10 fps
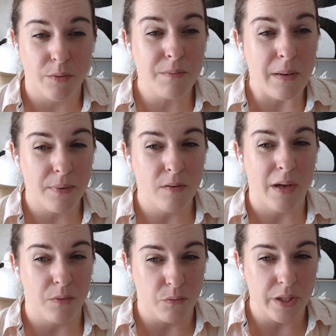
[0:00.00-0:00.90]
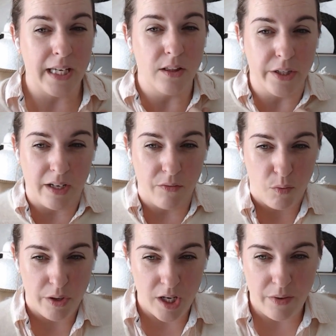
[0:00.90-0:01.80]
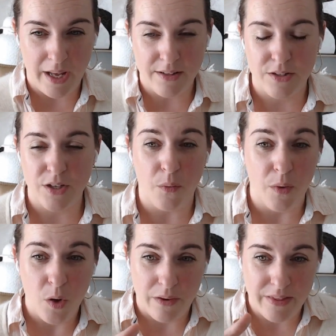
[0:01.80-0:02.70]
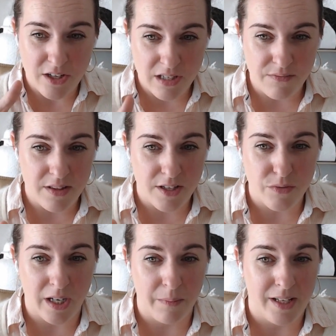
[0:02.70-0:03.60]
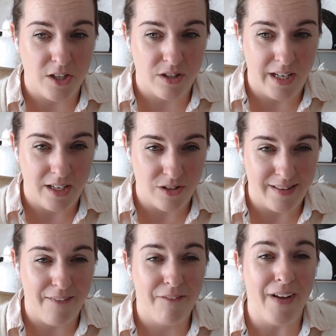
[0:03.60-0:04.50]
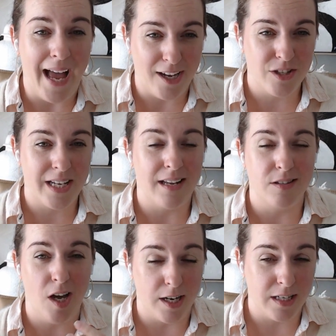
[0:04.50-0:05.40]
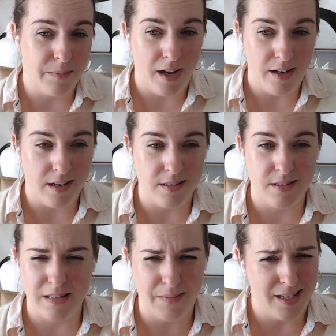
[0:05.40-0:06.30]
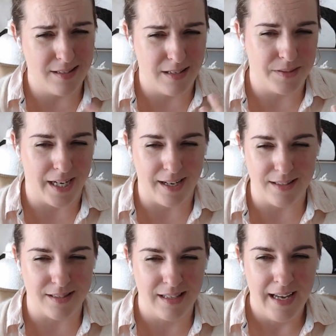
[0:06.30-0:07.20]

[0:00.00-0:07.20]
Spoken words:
They weren't people that were really looking for you. And so when they shifted this recommendation engine, they've actually talked about it. This is something that Substack has,